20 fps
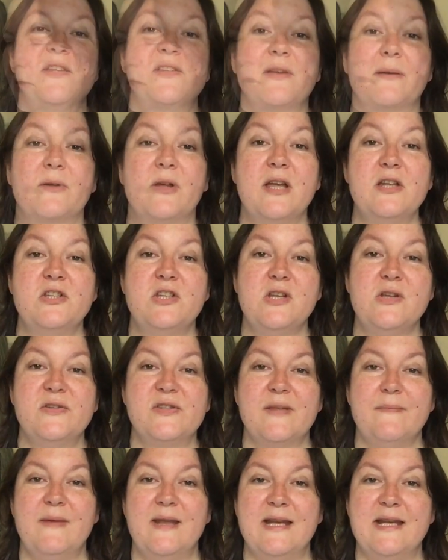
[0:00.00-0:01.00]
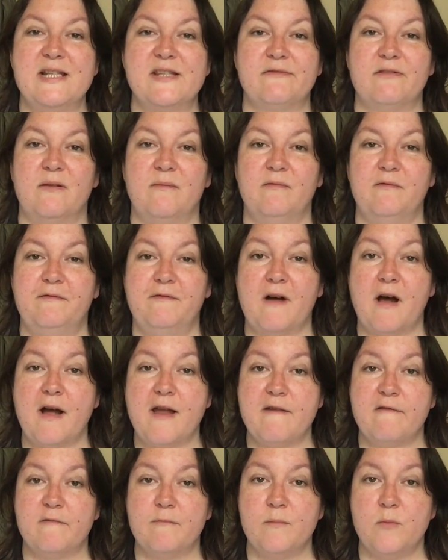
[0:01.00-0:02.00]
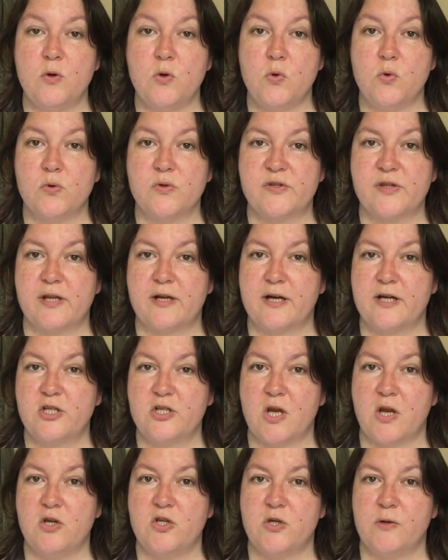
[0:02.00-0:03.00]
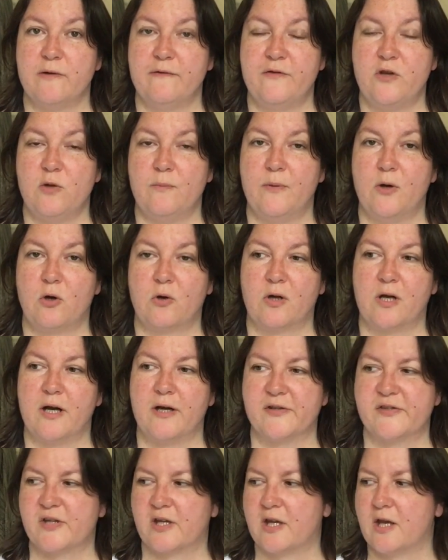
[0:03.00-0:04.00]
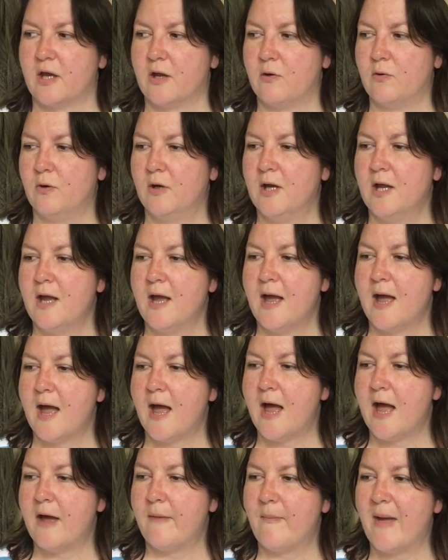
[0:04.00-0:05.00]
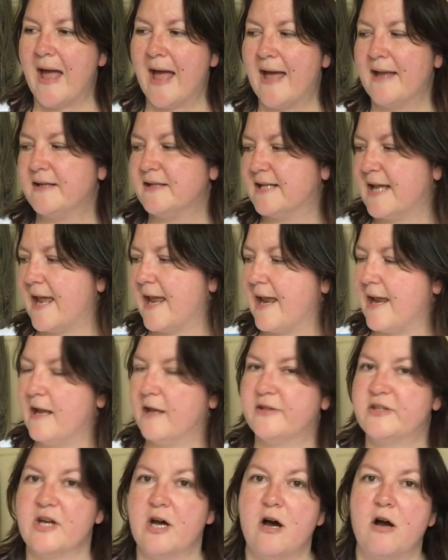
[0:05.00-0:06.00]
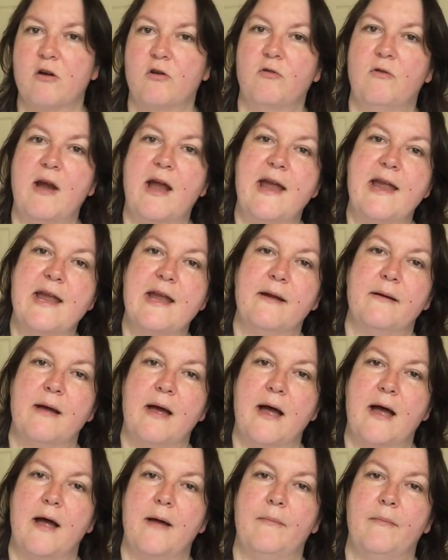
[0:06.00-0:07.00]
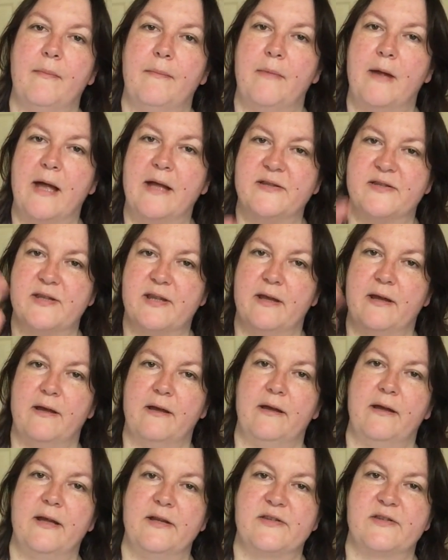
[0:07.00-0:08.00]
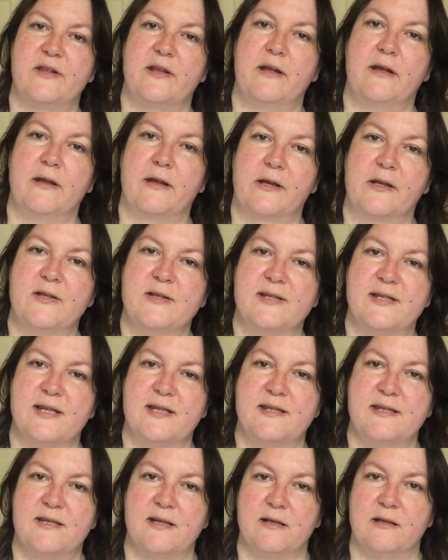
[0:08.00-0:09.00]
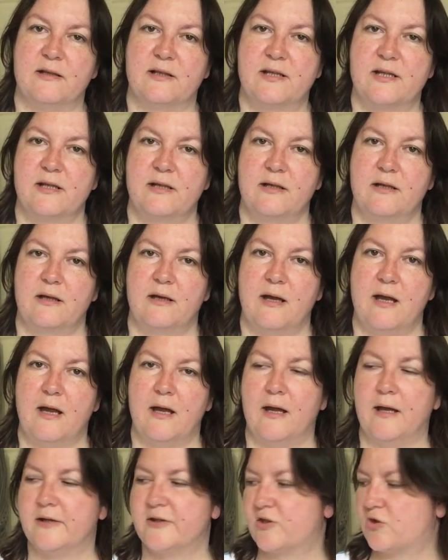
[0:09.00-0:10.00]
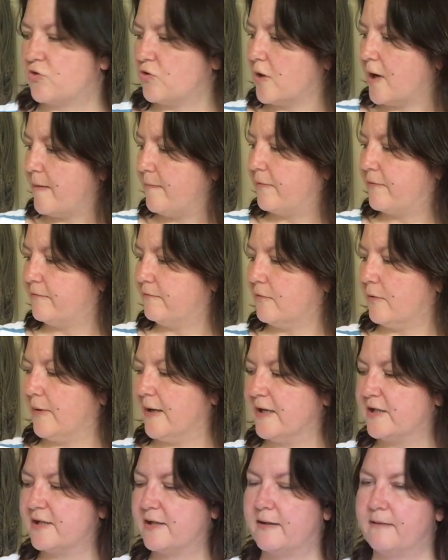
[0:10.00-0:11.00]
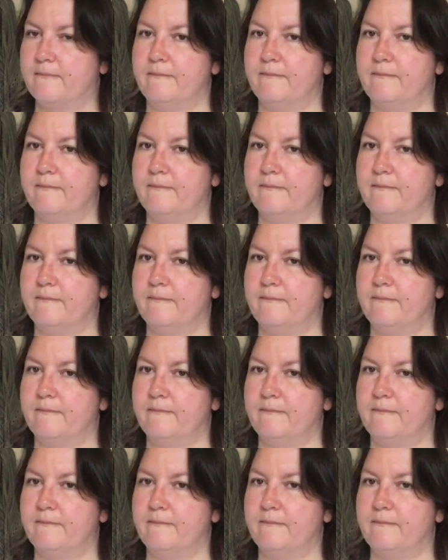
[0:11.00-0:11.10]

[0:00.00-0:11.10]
So I'm going to use the minis from 5 Moons that I showed you a few podcasts ago, and a dark grey as the consistent stripe through it.